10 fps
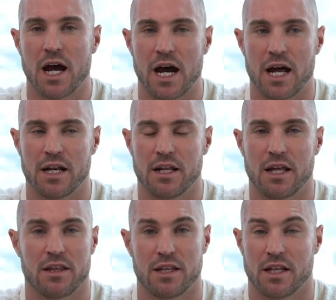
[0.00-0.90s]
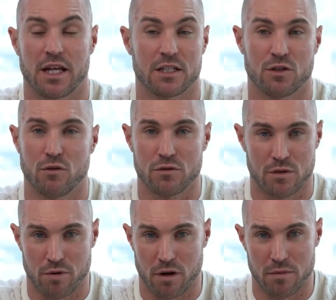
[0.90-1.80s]
and they think that that solves
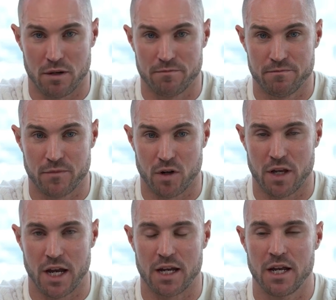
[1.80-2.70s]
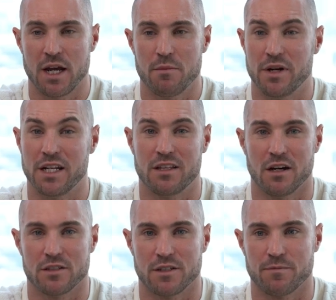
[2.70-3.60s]
the problem. Okay, but it
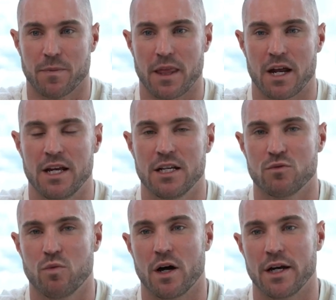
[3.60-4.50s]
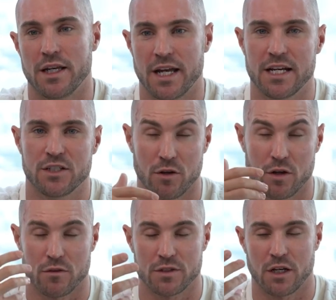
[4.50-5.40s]
doesn't. And here's why. Yes, you
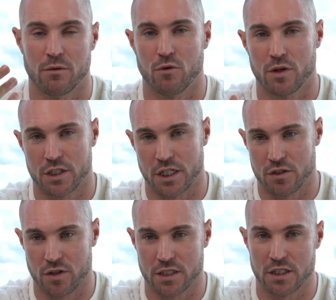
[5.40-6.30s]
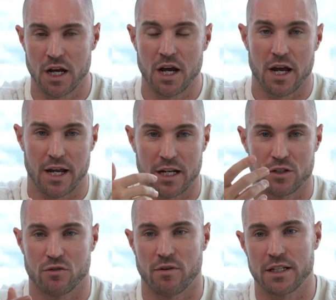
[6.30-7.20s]
can offset your mortgage interest
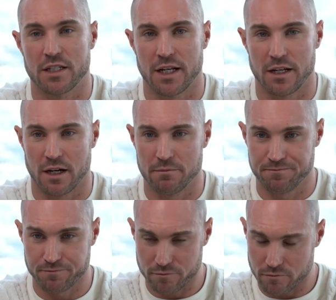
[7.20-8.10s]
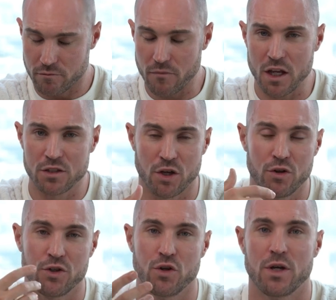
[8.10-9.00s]
against your rental income, so
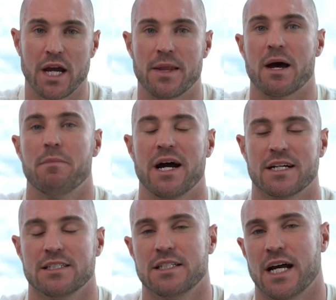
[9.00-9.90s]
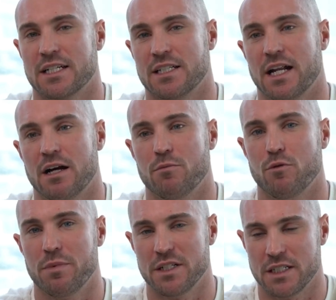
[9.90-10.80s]
you do get that back as a tax
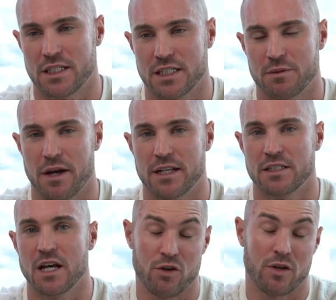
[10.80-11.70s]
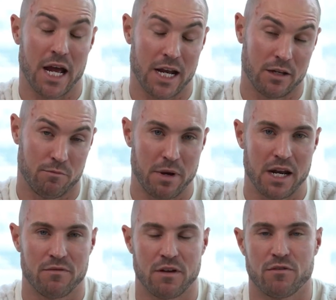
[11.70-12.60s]
allowable business expense, and you can
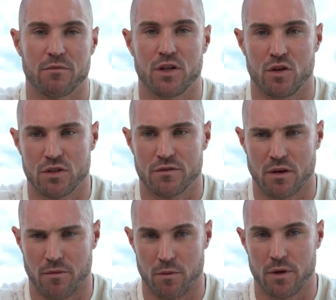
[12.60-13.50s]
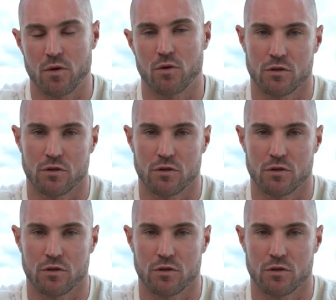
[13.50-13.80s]
benefit from the use of something we call